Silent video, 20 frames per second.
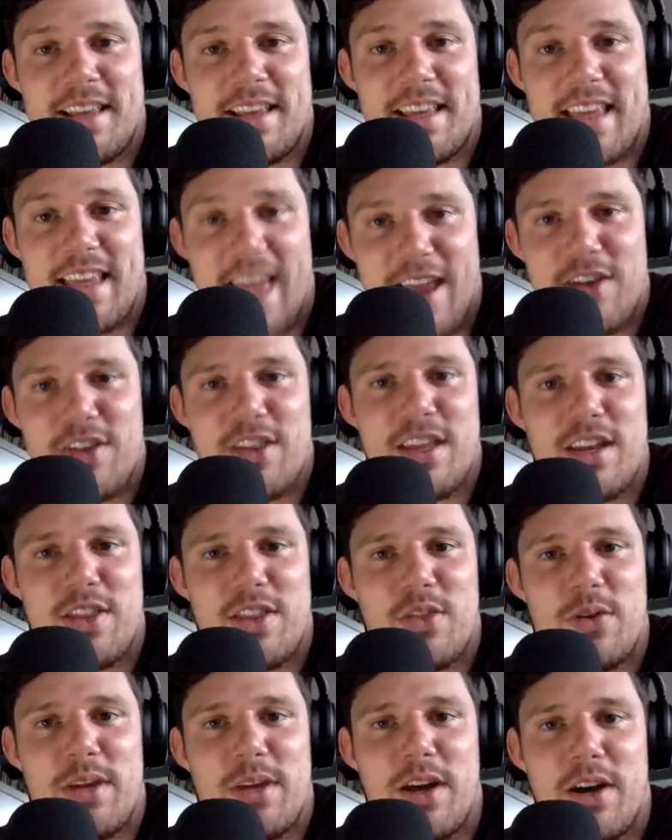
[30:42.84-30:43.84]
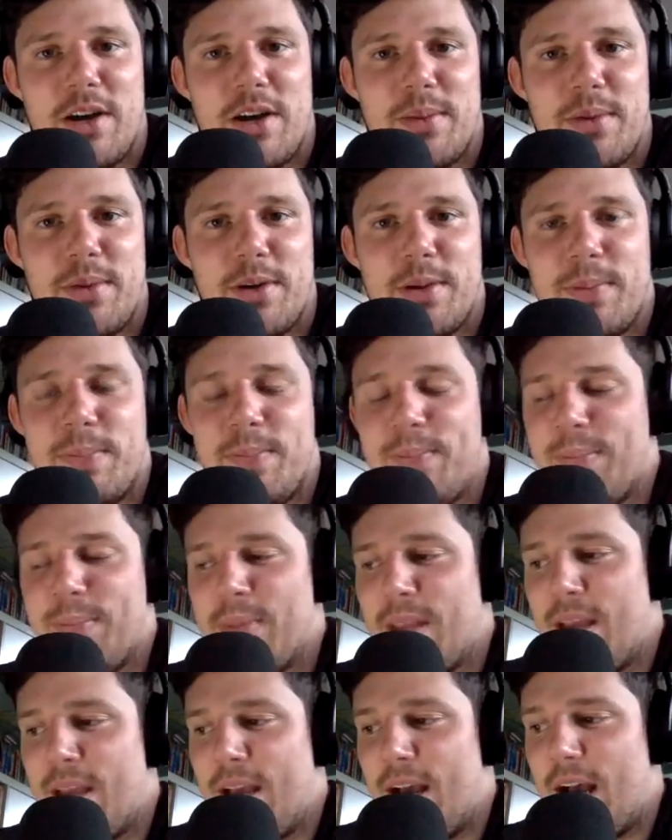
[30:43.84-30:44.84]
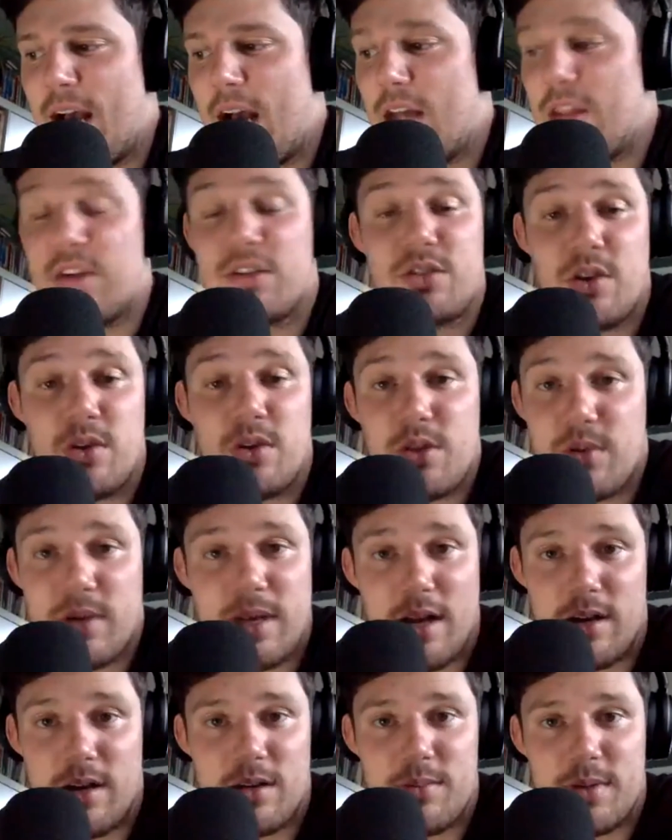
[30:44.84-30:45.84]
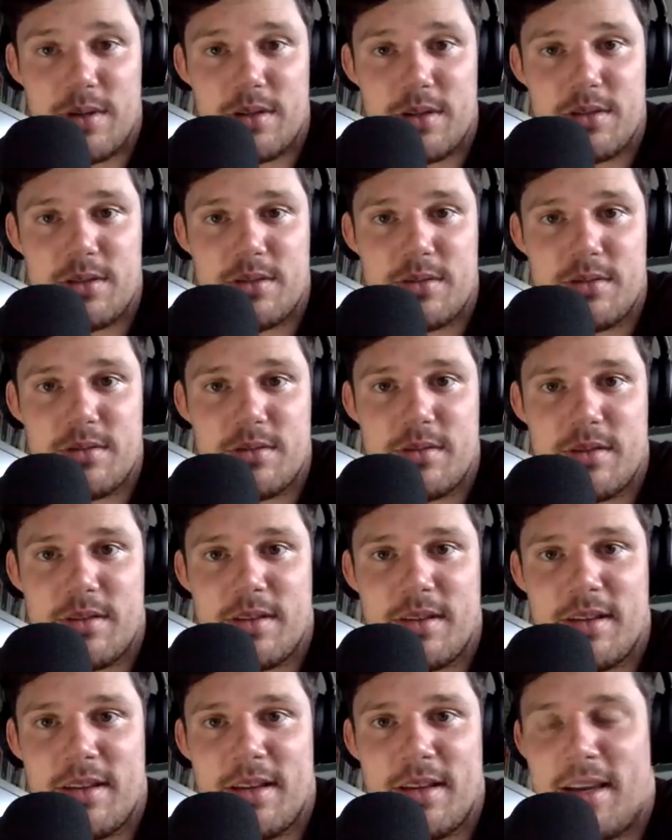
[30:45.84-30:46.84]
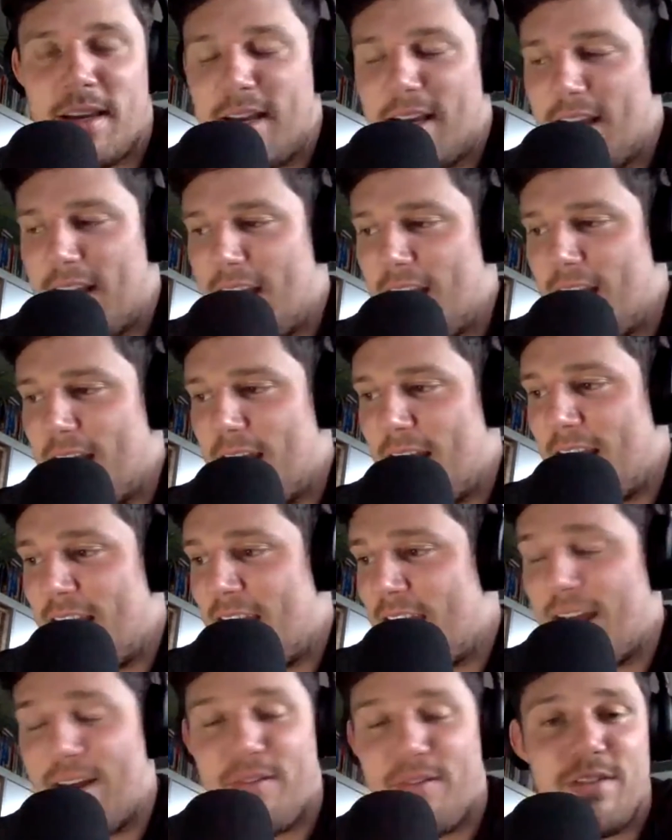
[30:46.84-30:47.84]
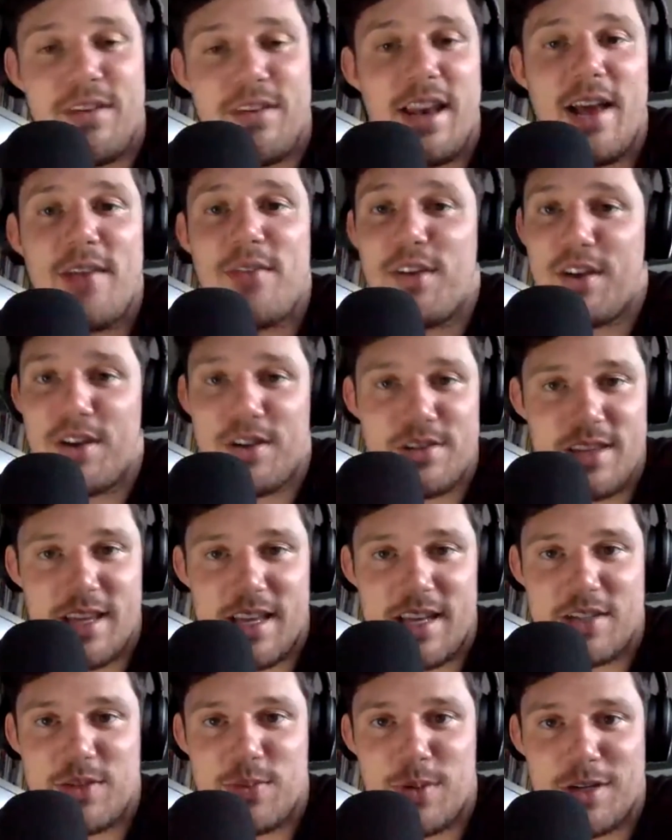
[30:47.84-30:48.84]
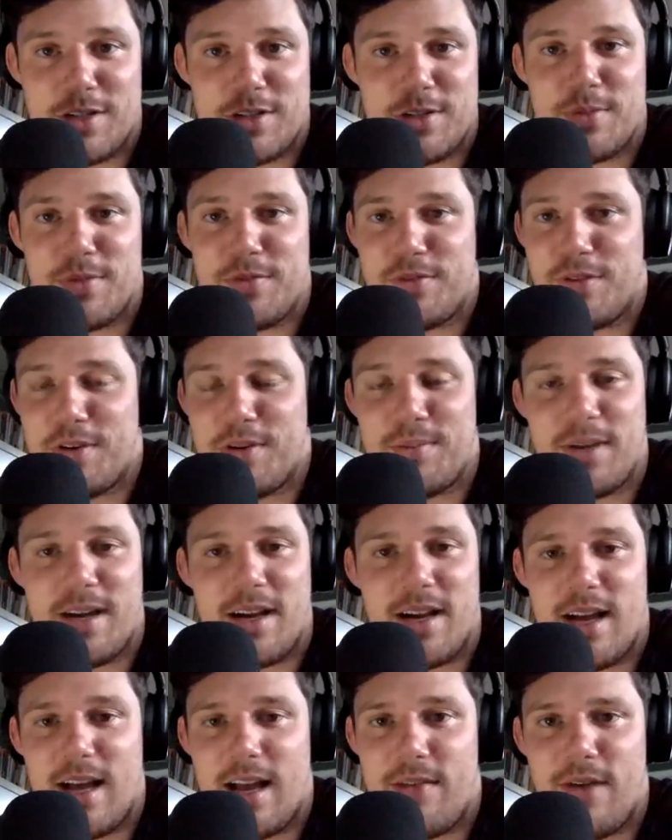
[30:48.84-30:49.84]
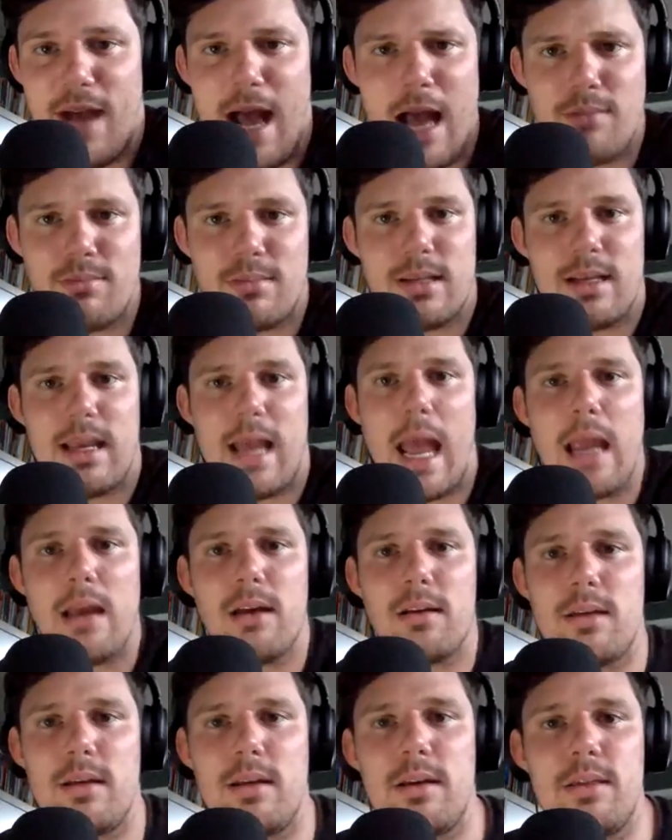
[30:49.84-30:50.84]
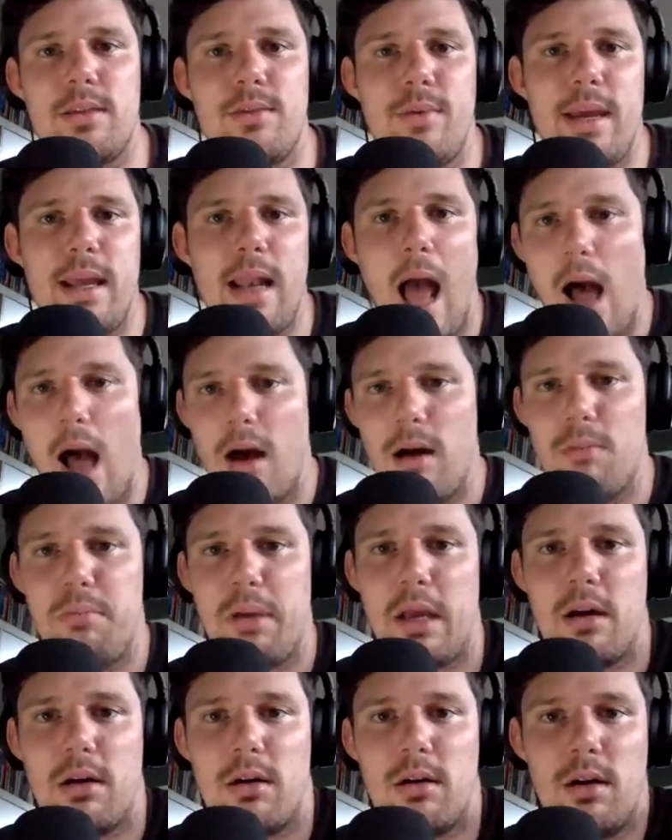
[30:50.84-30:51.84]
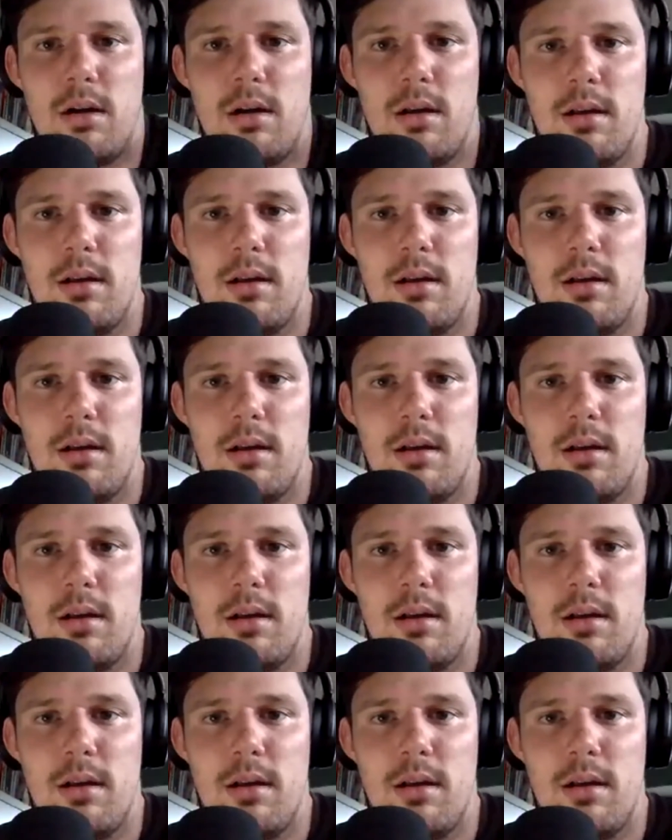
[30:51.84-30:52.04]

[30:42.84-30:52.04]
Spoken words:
Gayer than a $3 bill. There's no $3 bills. And I've never heard that expression before in my life. I'm gayer than a $3 bill.